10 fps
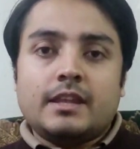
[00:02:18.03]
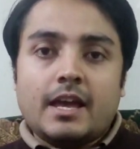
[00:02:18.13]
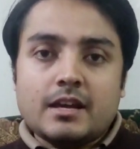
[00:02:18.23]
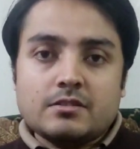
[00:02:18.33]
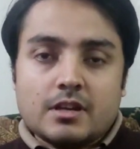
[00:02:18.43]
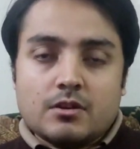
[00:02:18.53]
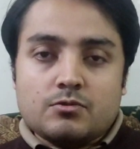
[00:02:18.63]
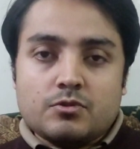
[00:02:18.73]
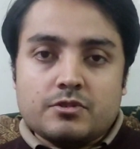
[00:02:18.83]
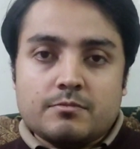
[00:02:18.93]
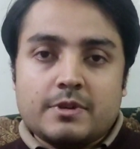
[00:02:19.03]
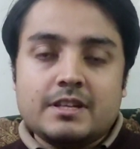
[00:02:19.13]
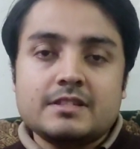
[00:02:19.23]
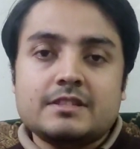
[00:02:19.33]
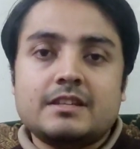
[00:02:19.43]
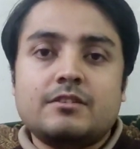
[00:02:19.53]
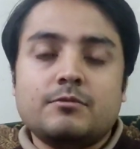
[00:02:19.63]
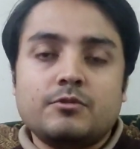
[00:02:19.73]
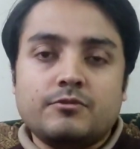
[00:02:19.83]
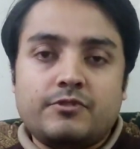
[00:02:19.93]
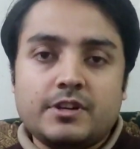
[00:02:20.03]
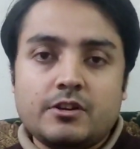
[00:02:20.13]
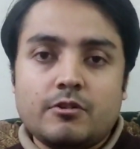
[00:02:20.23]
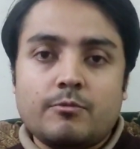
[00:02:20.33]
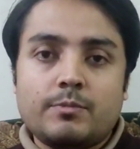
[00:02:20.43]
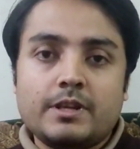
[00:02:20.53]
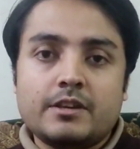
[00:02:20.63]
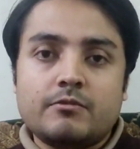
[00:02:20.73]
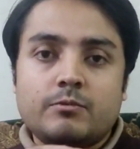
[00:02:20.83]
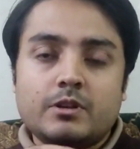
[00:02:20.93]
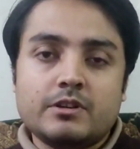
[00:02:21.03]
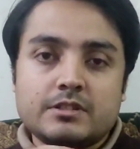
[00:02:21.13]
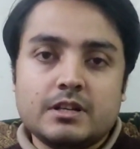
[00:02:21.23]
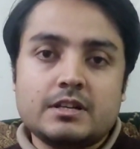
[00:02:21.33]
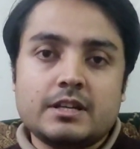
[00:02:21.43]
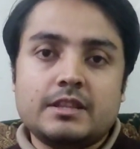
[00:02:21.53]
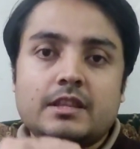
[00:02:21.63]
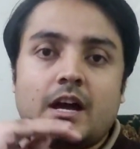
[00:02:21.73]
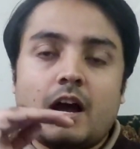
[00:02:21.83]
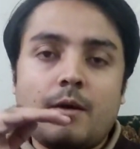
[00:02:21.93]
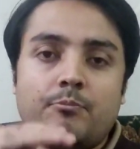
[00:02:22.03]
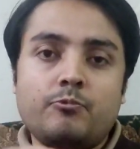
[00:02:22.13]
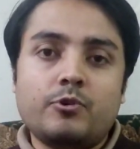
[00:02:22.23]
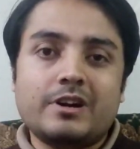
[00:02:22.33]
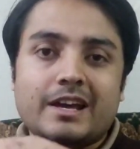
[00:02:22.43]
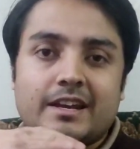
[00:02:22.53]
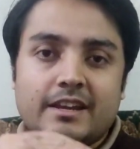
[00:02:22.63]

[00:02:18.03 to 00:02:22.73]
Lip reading: Excyclotorsion means that the inferior oblique will result in the upward and